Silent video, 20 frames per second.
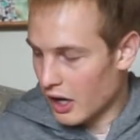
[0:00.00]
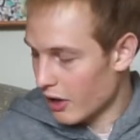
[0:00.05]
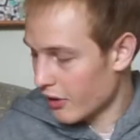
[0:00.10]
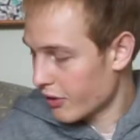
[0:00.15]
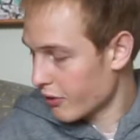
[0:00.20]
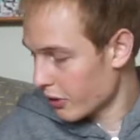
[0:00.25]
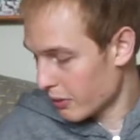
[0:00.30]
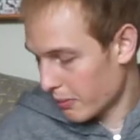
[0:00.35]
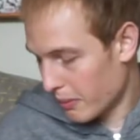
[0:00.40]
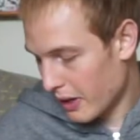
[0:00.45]

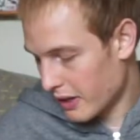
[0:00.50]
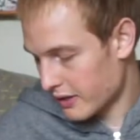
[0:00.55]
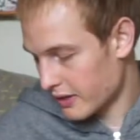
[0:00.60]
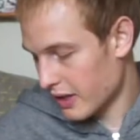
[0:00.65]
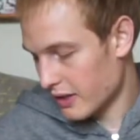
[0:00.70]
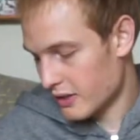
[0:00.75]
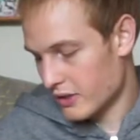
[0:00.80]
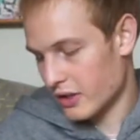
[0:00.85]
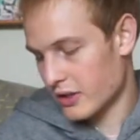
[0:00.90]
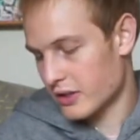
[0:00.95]
Three pairs,
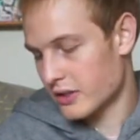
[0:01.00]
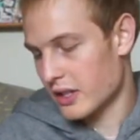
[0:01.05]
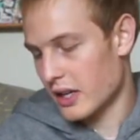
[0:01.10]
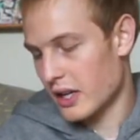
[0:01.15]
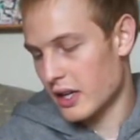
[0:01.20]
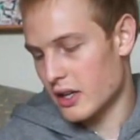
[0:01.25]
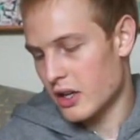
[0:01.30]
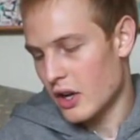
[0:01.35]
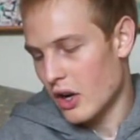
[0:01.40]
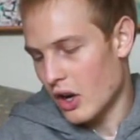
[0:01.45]
as I
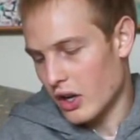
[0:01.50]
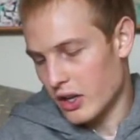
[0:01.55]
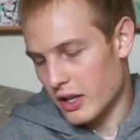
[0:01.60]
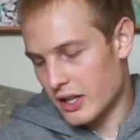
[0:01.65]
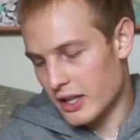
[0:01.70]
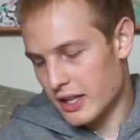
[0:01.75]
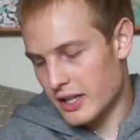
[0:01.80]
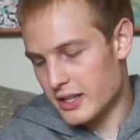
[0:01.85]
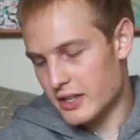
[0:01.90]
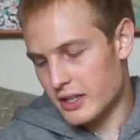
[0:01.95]
said,
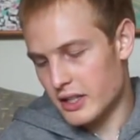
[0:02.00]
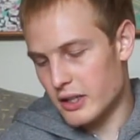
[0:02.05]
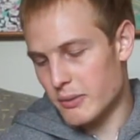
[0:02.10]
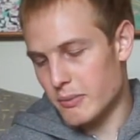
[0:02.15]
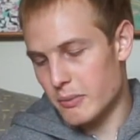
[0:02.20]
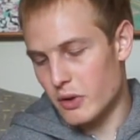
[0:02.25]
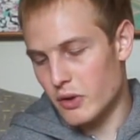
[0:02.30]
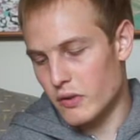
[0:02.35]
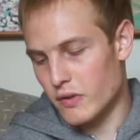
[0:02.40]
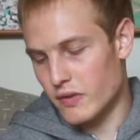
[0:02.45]
can easily
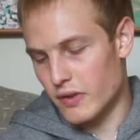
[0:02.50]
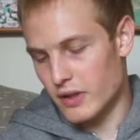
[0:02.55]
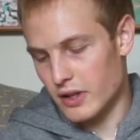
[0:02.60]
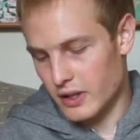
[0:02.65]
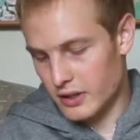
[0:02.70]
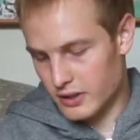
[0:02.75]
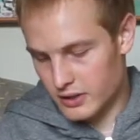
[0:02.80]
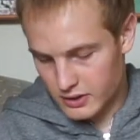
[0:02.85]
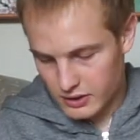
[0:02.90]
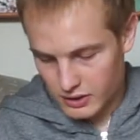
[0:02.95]
move
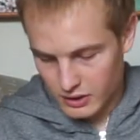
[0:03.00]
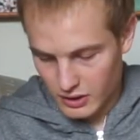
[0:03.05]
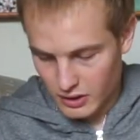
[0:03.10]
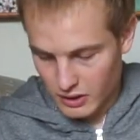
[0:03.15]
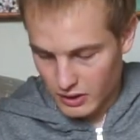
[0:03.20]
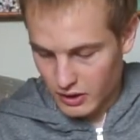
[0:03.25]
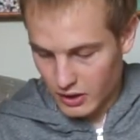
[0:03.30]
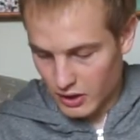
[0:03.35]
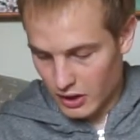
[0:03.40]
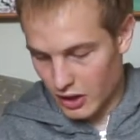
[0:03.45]
these
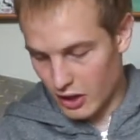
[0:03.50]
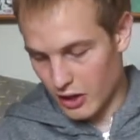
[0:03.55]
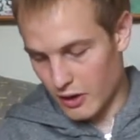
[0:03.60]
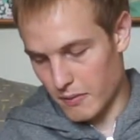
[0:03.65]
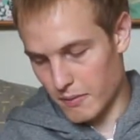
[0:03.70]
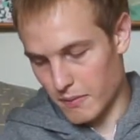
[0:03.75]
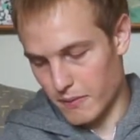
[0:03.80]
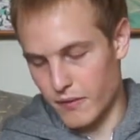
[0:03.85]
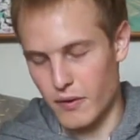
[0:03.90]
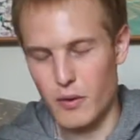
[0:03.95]

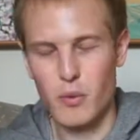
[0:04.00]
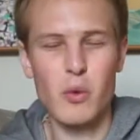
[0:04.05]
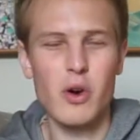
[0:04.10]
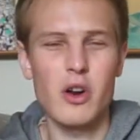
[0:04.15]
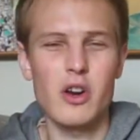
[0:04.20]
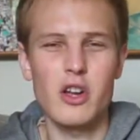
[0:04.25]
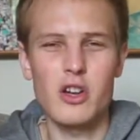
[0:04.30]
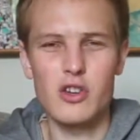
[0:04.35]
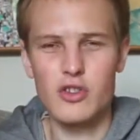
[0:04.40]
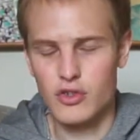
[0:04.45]
for
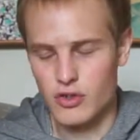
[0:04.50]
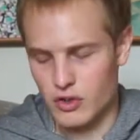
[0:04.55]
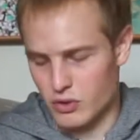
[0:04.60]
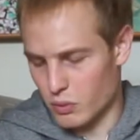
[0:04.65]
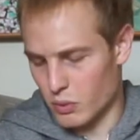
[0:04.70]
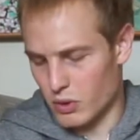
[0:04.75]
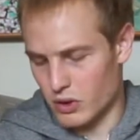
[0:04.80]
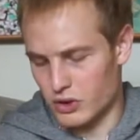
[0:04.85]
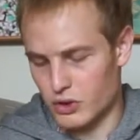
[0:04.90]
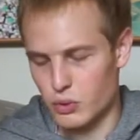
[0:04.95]
100,
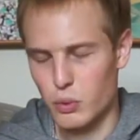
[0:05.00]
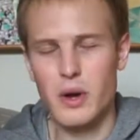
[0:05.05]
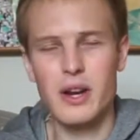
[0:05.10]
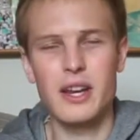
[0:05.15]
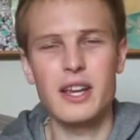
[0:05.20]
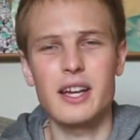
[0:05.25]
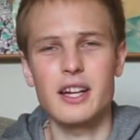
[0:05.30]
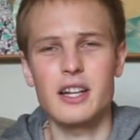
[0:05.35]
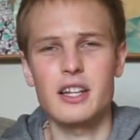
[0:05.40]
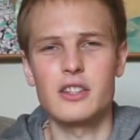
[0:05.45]

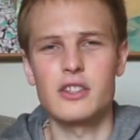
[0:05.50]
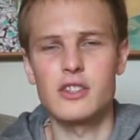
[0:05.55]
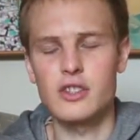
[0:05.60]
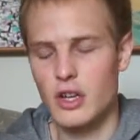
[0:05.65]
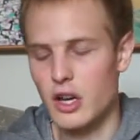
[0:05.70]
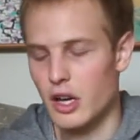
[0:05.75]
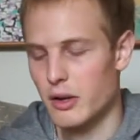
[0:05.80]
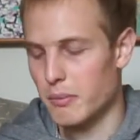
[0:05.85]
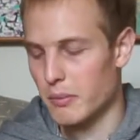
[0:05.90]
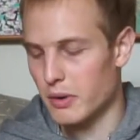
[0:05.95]
120 at
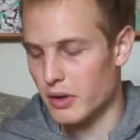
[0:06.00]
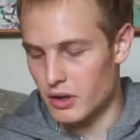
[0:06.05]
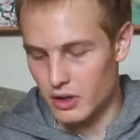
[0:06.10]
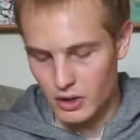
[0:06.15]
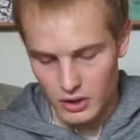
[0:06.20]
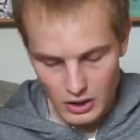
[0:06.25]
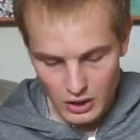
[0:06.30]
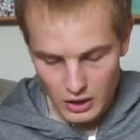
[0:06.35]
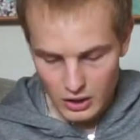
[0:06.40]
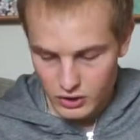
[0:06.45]
consignment,
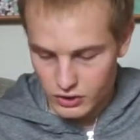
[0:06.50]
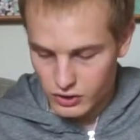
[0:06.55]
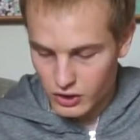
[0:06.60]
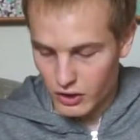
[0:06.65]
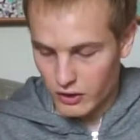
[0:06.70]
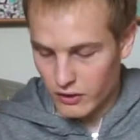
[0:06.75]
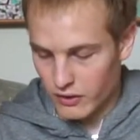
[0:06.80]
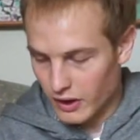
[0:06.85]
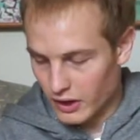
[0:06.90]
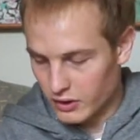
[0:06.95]
so
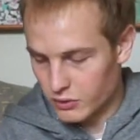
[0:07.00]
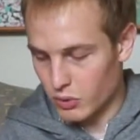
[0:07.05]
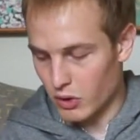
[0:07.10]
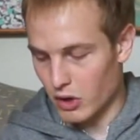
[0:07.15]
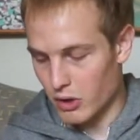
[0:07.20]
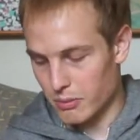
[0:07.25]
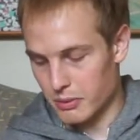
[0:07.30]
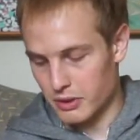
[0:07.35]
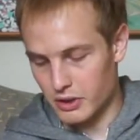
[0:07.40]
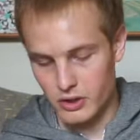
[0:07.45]
that's what
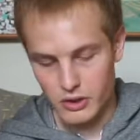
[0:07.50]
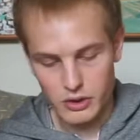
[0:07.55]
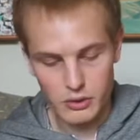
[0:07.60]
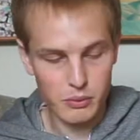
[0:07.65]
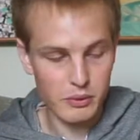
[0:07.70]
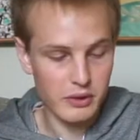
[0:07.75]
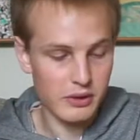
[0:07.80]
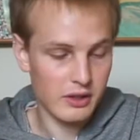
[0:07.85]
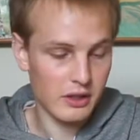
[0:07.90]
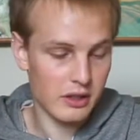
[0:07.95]
I'll be doing
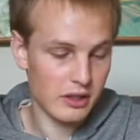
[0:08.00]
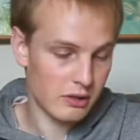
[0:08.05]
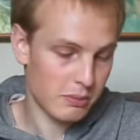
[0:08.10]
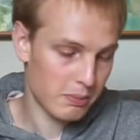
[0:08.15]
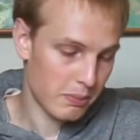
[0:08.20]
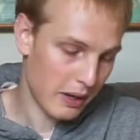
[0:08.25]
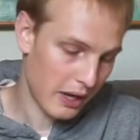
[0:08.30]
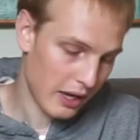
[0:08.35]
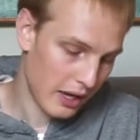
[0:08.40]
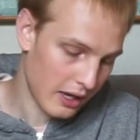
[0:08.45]
with these
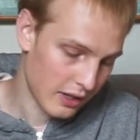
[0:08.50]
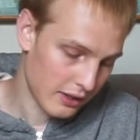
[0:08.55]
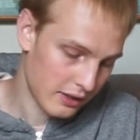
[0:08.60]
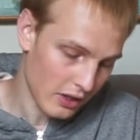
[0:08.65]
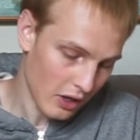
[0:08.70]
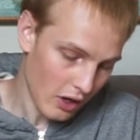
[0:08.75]
pairs.